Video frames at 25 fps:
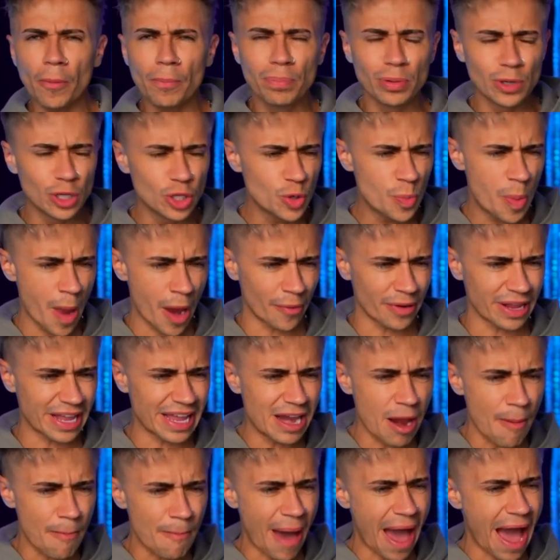blueberry
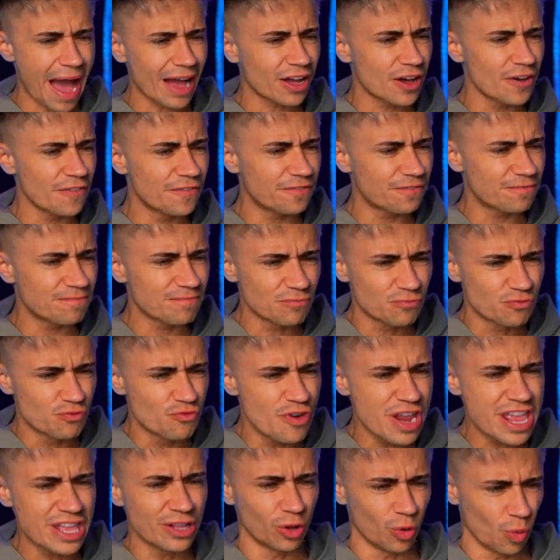in a pack of
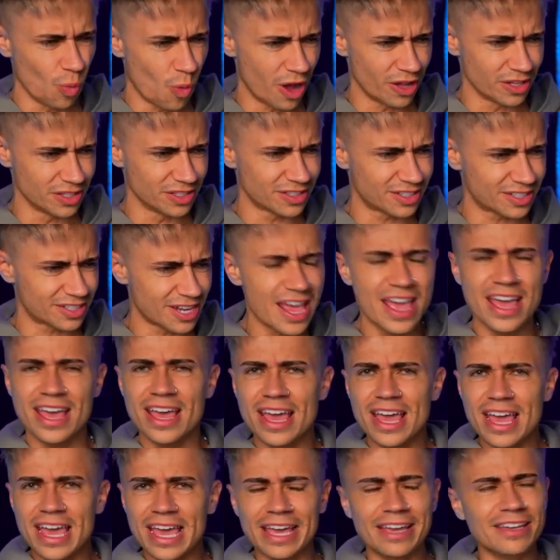real ones,
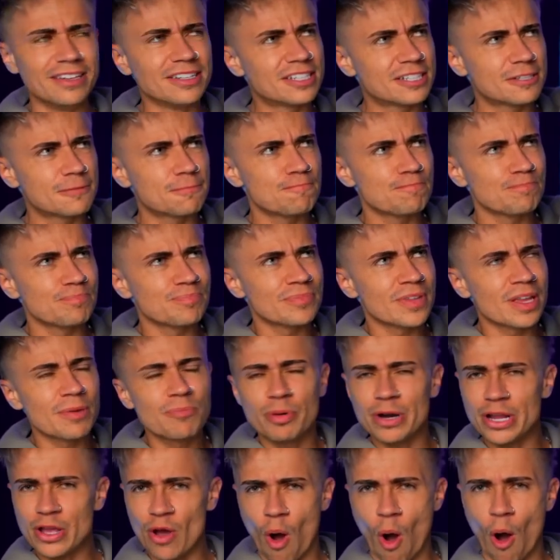is
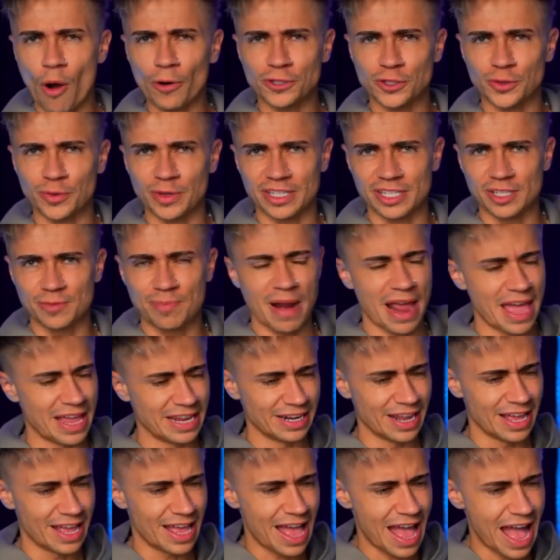pretty hard to
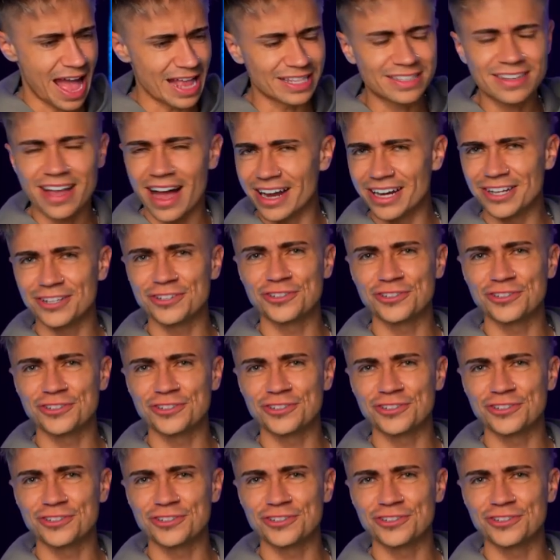explain and kind of